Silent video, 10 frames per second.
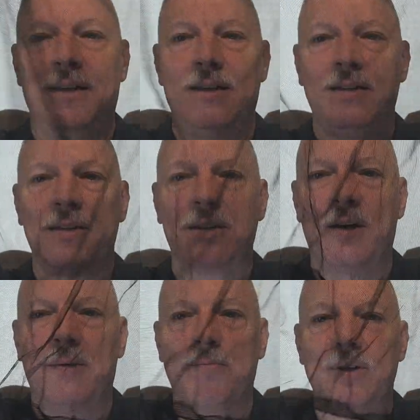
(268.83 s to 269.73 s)
This is
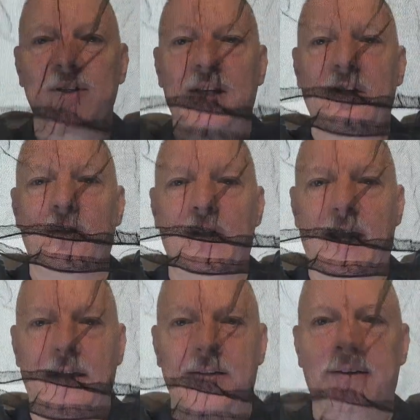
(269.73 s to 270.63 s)
a mosquito
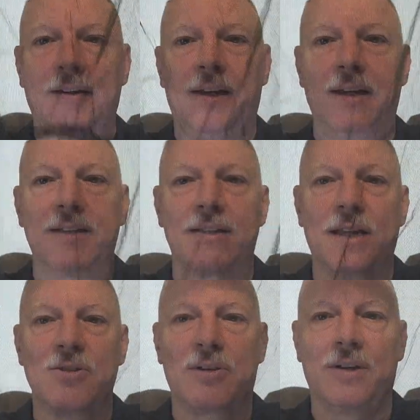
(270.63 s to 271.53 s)
net. It's
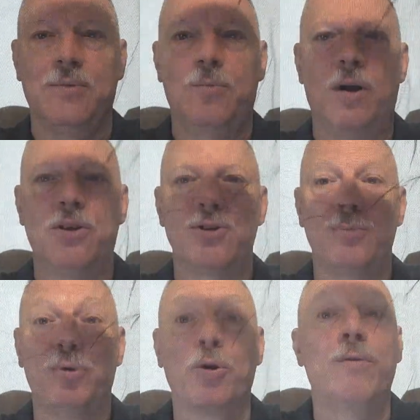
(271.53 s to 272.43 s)
essentially one that
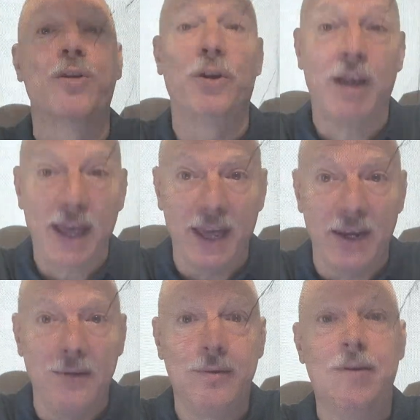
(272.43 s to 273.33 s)
you put over your
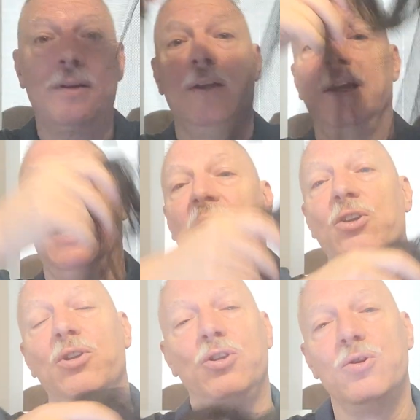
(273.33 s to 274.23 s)
head, and
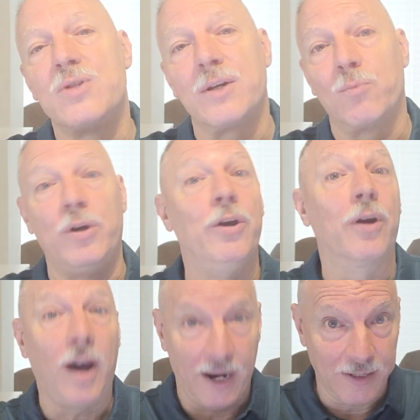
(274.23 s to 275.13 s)
you can use it when you're
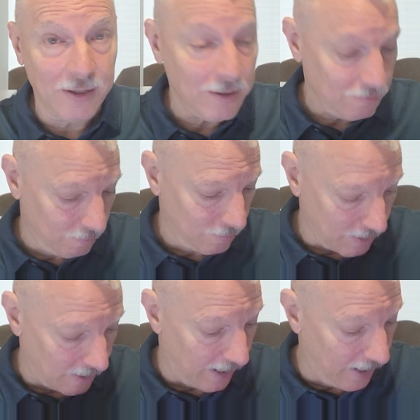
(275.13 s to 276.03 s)
hiking,
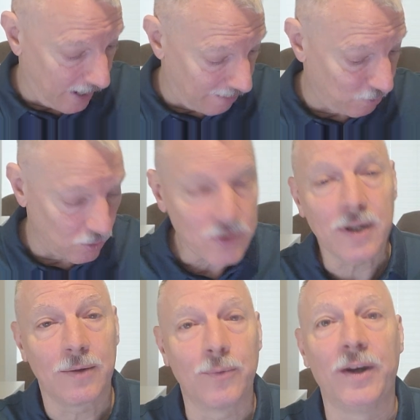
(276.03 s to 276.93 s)
and I have used
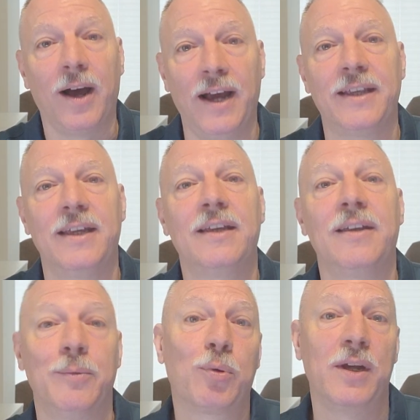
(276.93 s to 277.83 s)
it when hiking
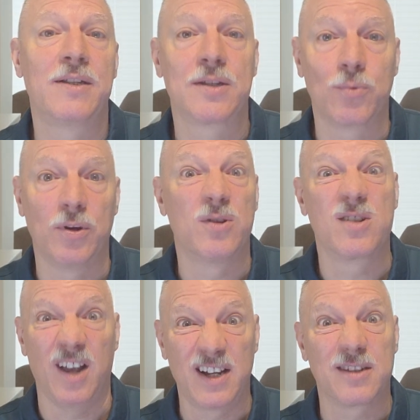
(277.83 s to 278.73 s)
in places where there's
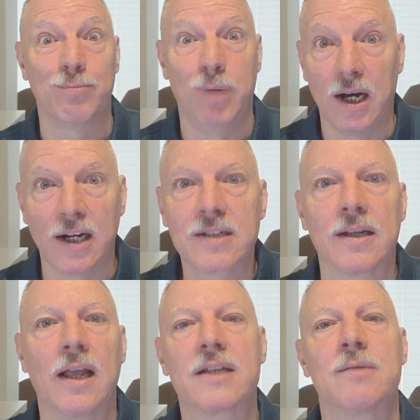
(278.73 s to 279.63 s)
lots of bugs
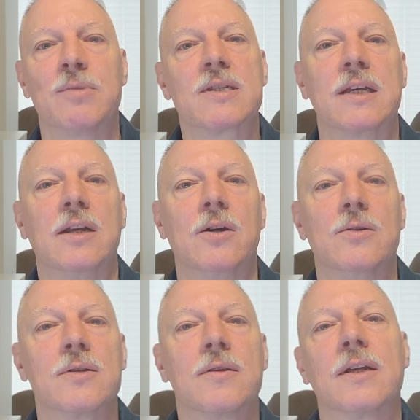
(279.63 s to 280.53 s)
and lots of
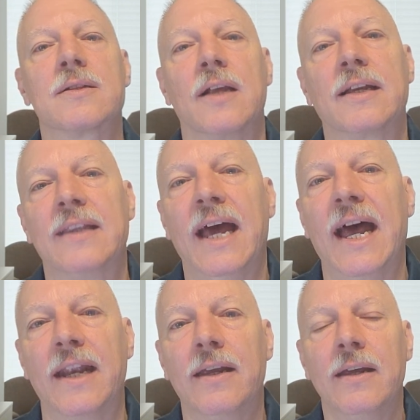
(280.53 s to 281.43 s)
mosquitoes and things like
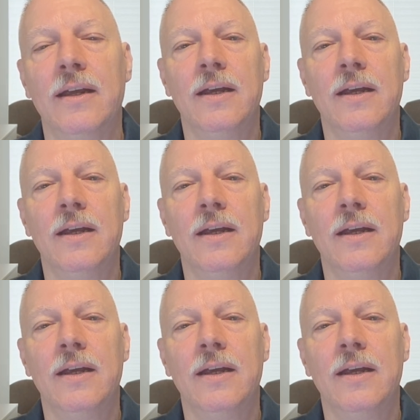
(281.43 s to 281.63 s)
that,